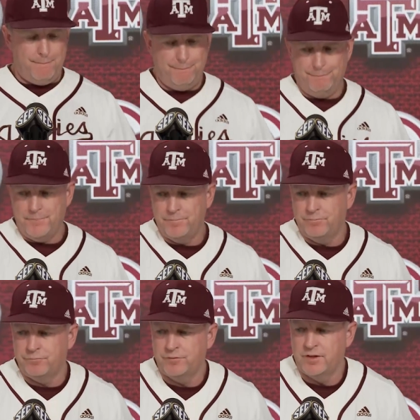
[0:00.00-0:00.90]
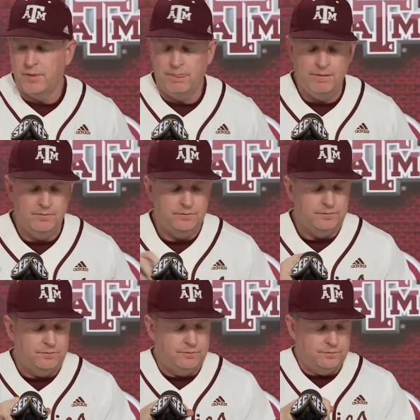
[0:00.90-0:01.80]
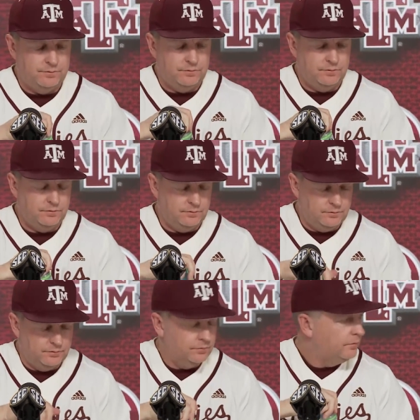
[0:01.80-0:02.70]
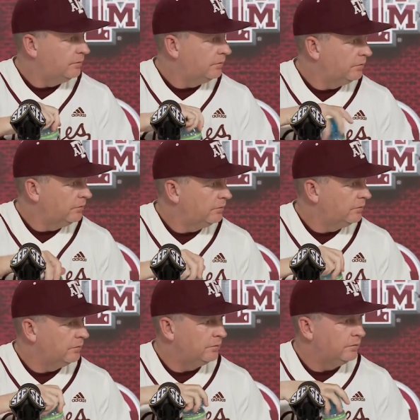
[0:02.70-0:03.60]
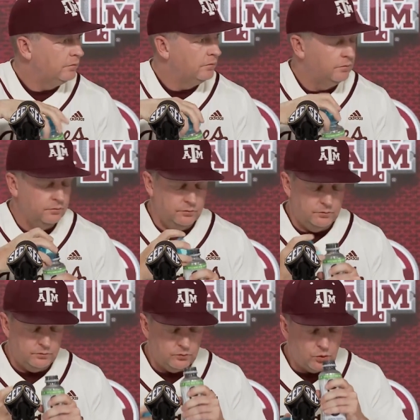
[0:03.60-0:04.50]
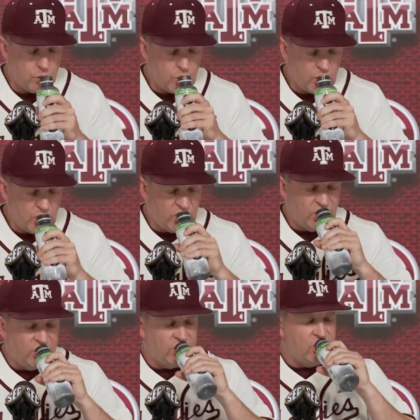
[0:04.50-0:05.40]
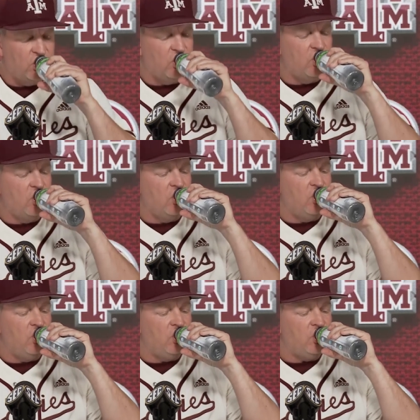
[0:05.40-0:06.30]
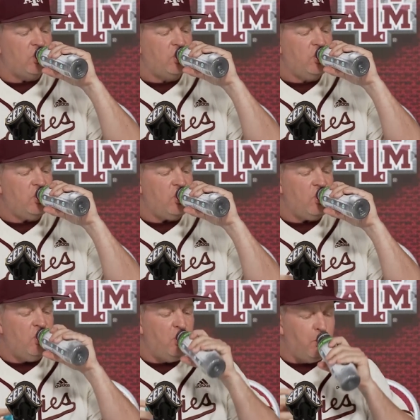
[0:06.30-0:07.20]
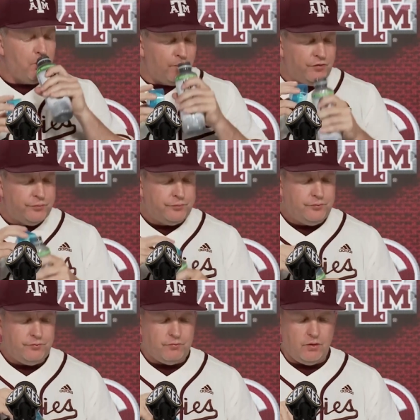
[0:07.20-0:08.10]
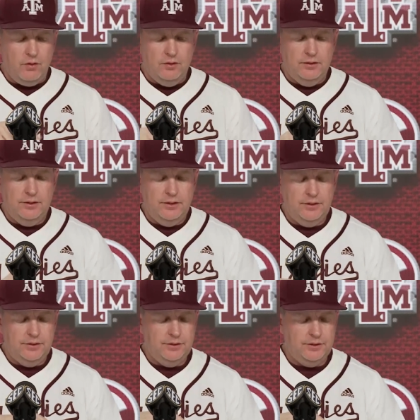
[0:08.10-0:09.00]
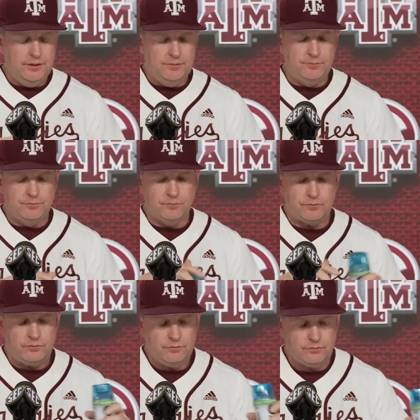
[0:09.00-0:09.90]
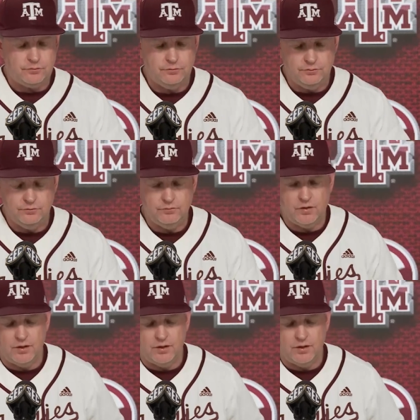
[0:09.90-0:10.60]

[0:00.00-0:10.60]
All right, welcome back. Game 9 postgame press conference of the 2023 SEC Baseball Tournament. Joined by Texas A&M head coach Jim Schlossnagle, Aggies earned their second one-hit shutout of the tournament.